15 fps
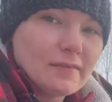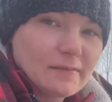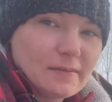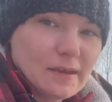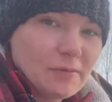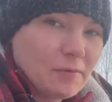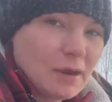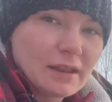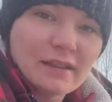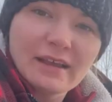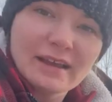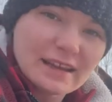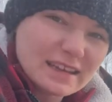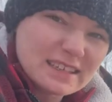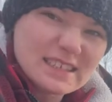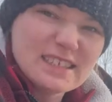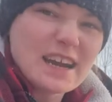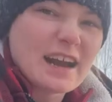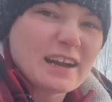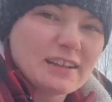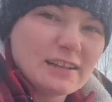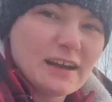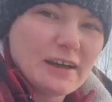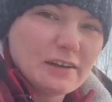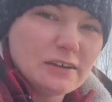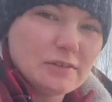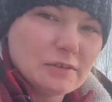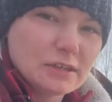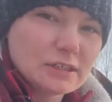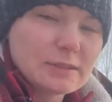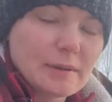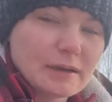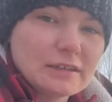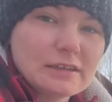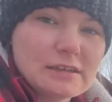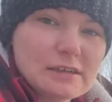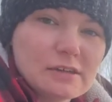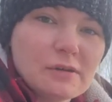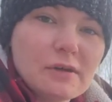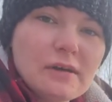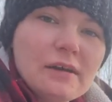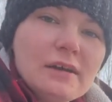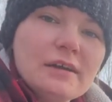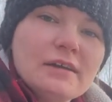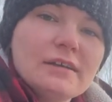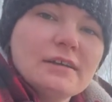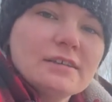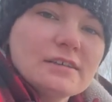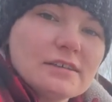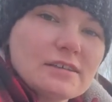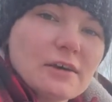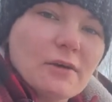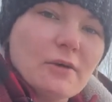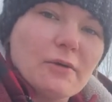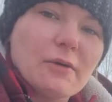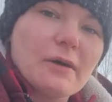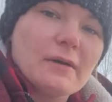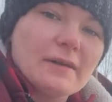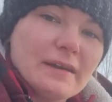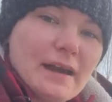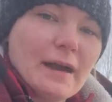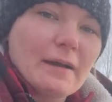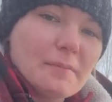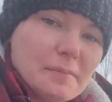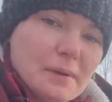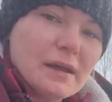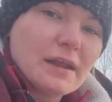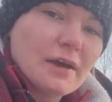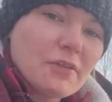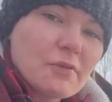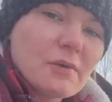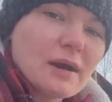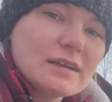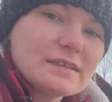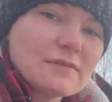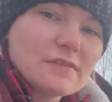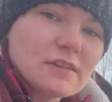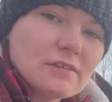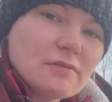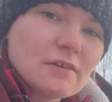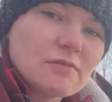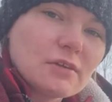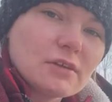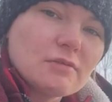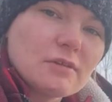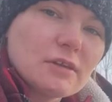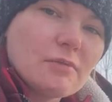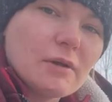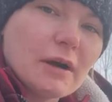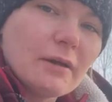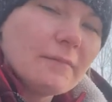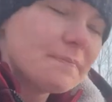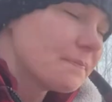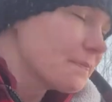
it went like exactly how you would expect it to. So yeah, but otherwise everything went really, really well.